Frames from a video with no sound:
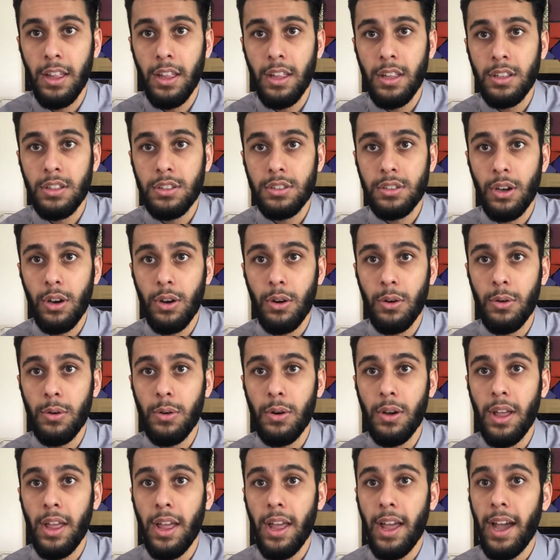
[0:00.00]

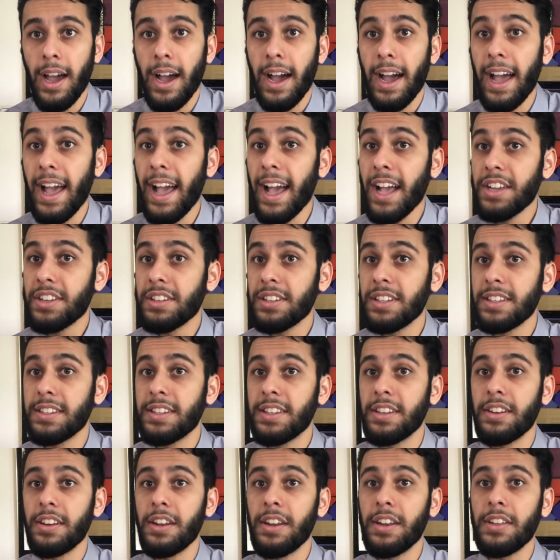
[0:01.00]
So I actually
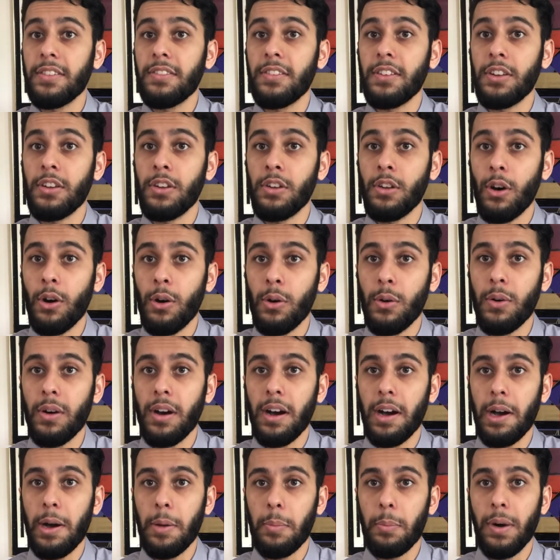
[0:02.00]
didn't even know
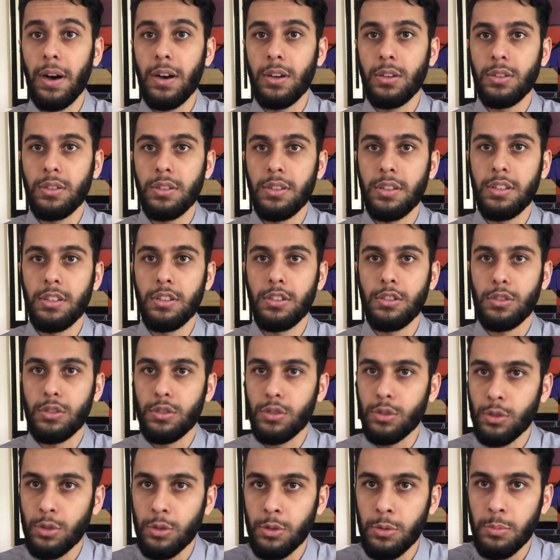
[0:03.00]
about
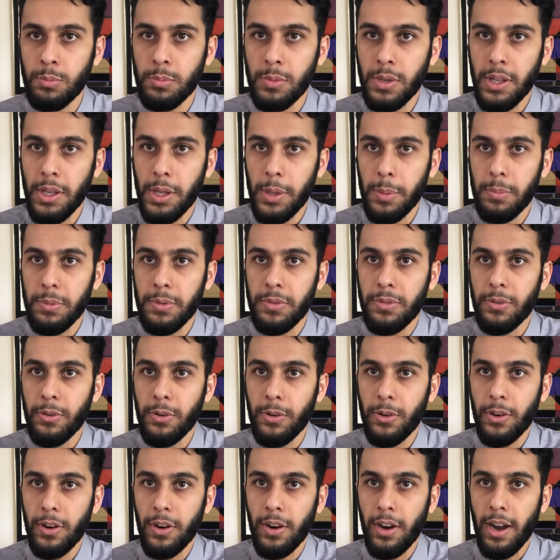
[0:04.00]
Zoom
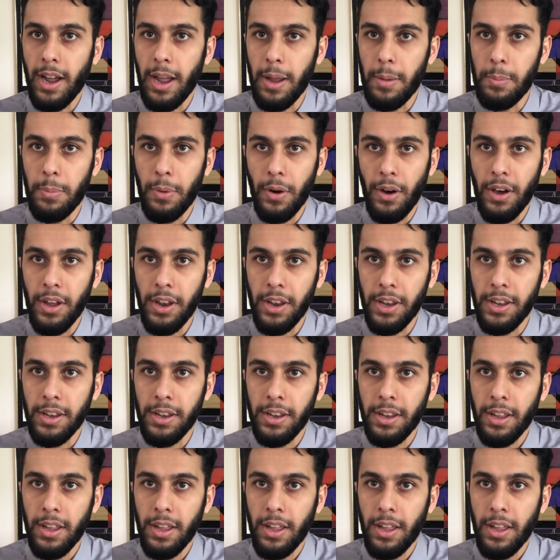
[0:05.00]
before I bought it,